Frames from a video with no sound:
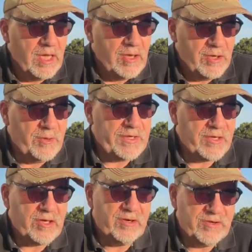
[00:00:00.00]
Knowing
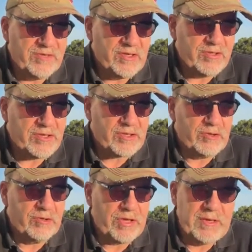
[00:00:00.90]
that God is in
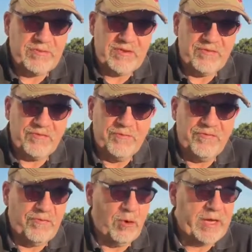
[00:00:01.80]
control keeps us from
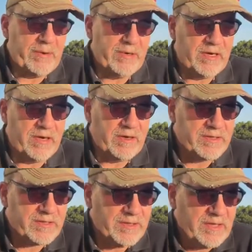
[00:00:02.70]
falling
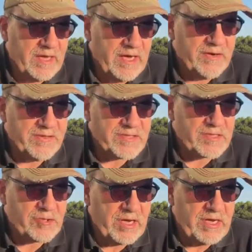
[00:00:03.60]
apart under the
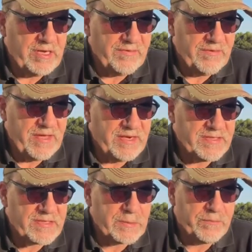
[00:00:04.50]
strain of
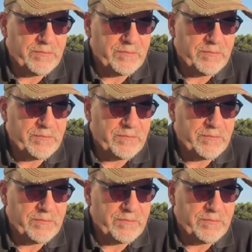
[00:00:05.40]
events.